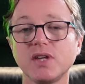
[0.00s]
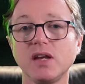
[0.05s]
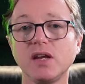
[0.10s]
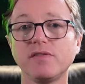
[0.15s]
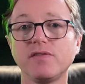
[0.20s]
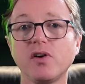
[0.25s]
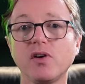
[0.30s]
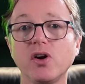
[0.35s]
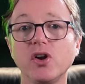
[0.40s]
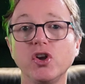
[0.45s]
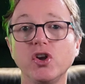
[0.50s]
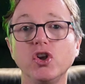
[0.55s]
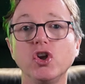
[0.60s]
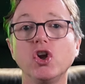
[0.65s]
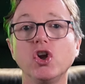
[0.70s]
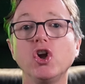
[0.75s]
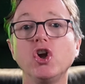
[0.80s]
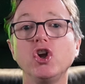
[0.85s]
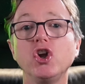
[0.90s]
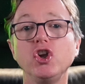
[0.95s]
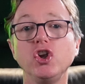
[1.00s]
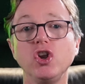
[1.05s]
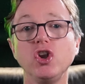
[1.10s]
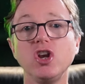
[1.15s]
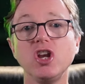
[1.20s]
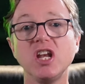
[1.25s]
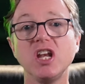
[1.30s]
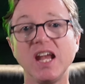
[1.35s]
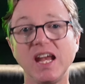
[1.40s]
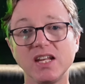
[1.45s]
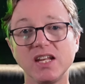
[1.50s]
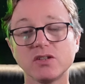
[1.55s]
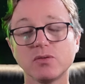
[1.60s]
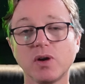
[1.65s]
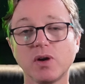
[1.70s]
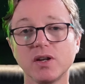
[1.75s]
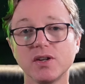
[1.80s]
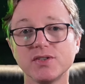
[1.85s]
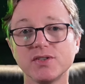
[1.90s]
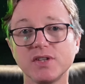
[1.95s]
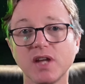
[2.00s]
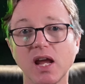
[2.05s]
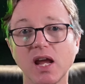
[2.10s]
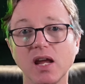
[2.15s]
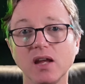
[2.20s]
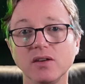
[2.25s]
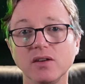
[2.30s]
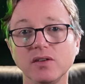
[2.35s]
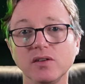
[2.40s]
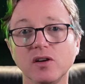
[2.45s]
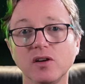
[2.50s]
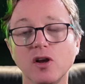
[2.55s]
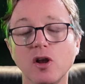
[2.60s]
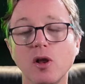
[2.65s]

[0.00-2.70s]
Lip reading: CFO you need to understand.